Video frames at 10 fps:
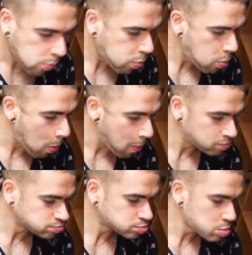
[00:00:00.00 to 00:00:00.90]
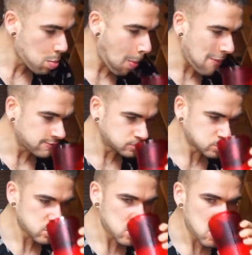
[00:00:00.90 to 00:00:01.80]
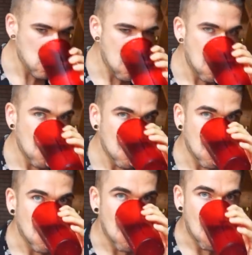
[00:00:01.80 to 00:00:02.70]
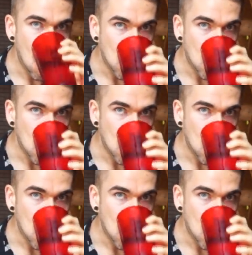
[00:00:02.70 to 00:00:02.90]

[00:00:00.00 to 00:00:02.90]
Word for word: like famous pictures of star, like movie stars,